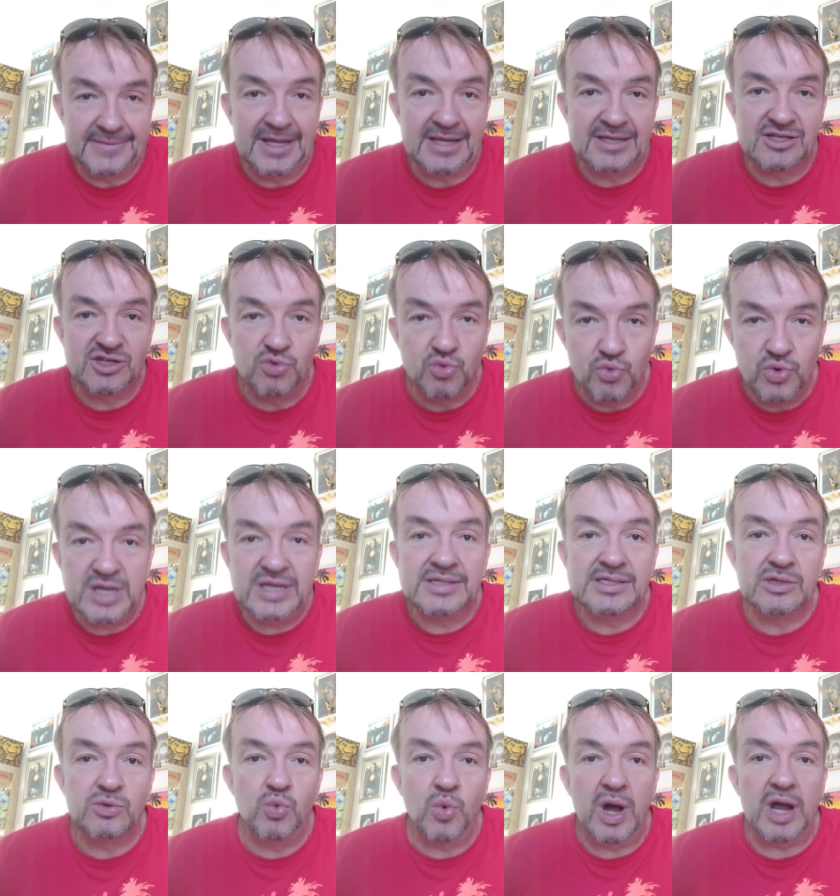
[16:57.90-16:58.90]
It's the
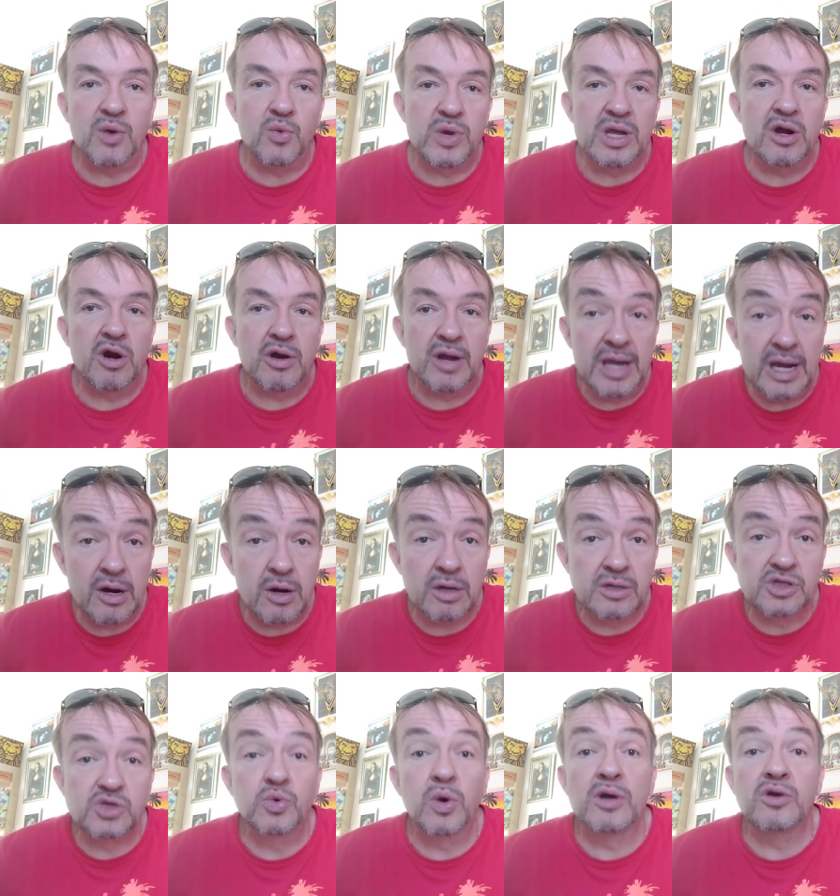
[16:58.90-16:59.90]
reason why we are here,
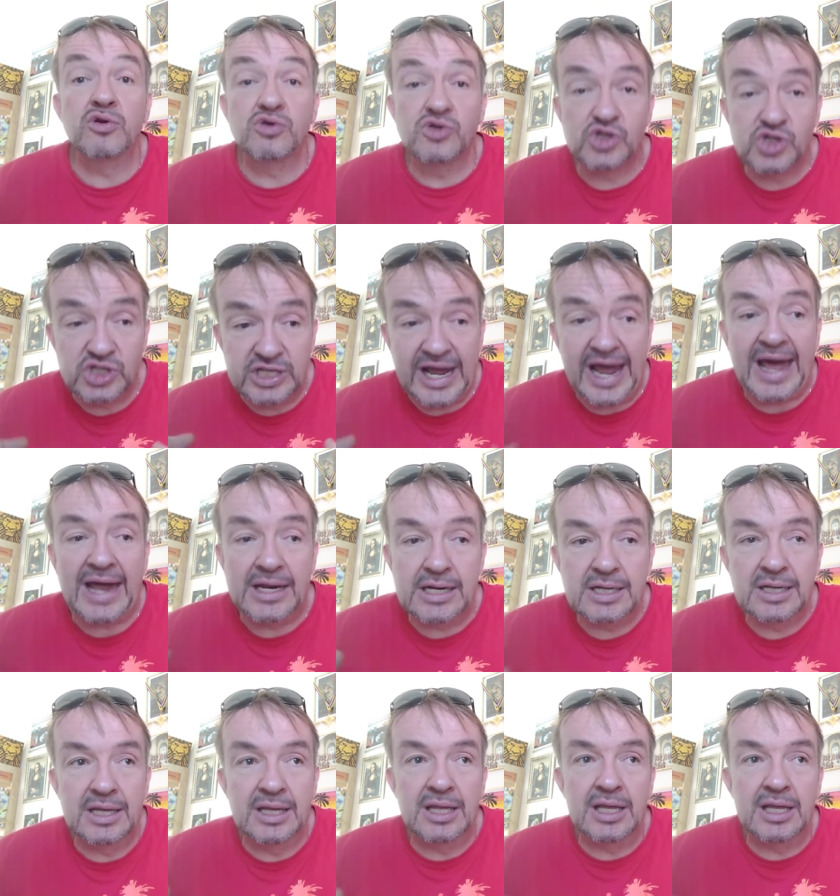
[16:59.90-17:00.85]
to understand